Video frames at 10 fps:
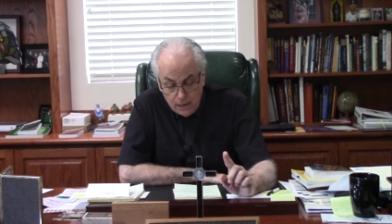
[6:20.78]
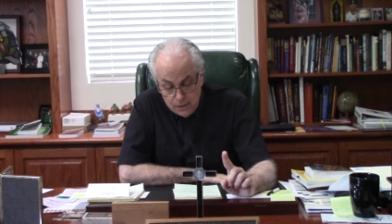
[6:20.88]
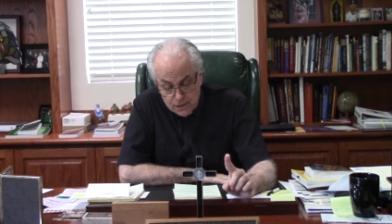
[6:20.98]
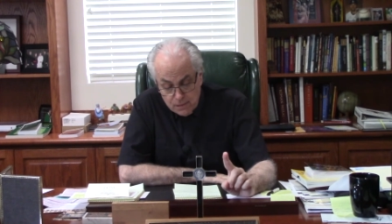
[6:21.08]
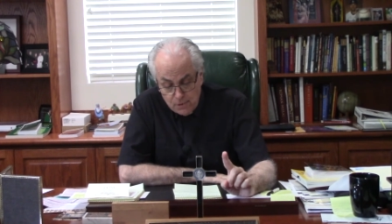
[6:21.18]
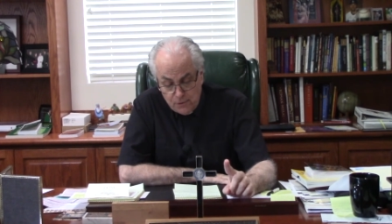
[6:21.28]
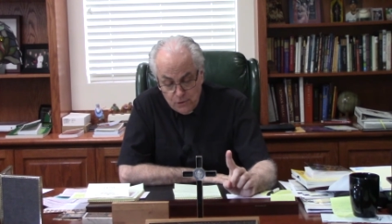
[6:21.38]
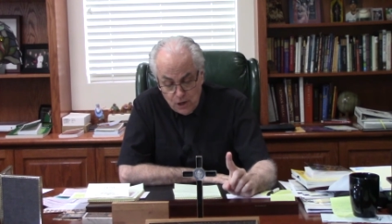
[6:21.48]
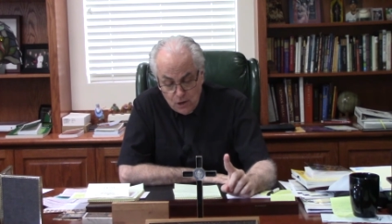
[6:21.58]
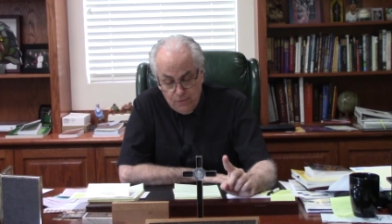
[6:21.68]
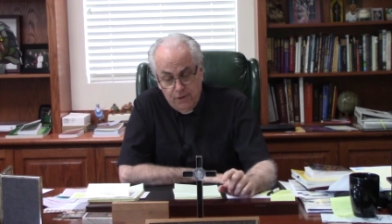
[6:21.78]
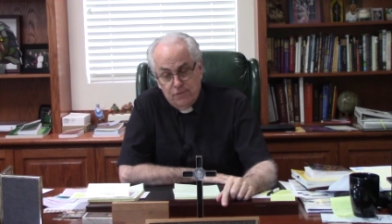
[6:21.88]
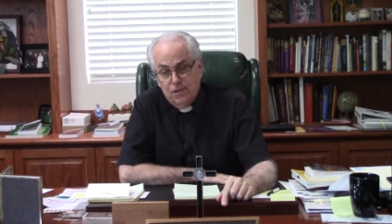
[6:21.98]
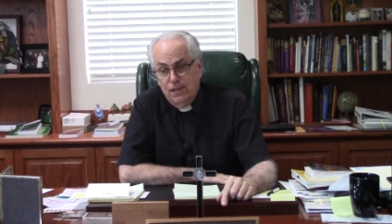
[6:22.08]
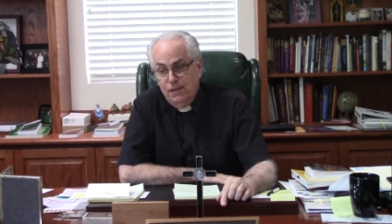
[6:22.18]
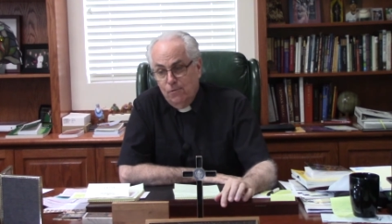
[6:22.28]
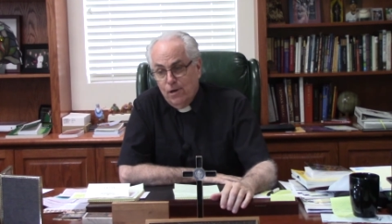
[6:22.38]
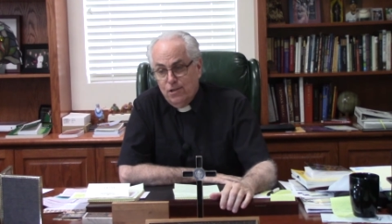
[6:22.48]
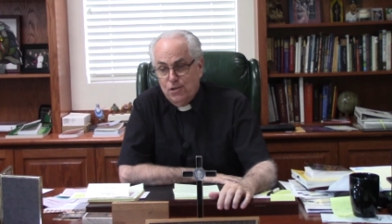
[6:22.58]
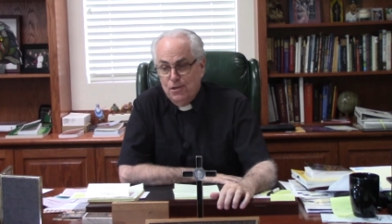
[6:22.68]
some of you know, if you've seen,
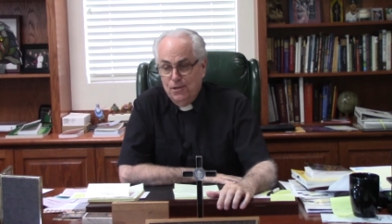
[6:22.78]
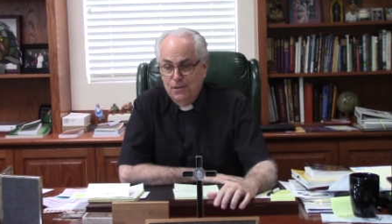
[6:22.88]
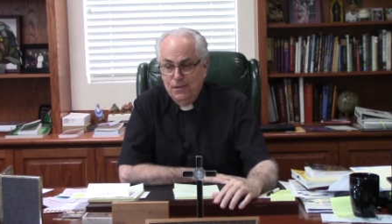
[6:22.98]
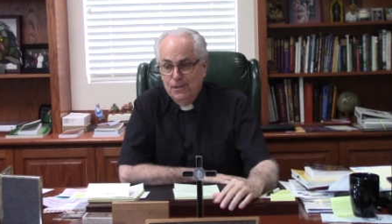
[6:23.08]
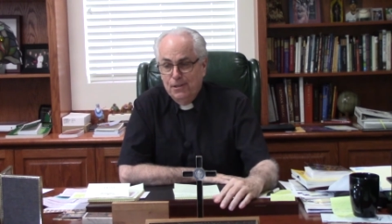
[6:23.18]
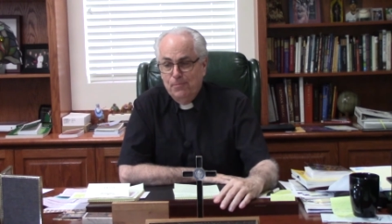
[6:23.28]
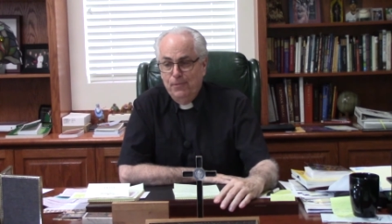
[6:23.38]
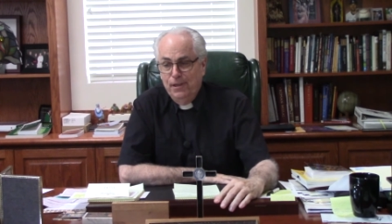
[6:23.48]
watched um,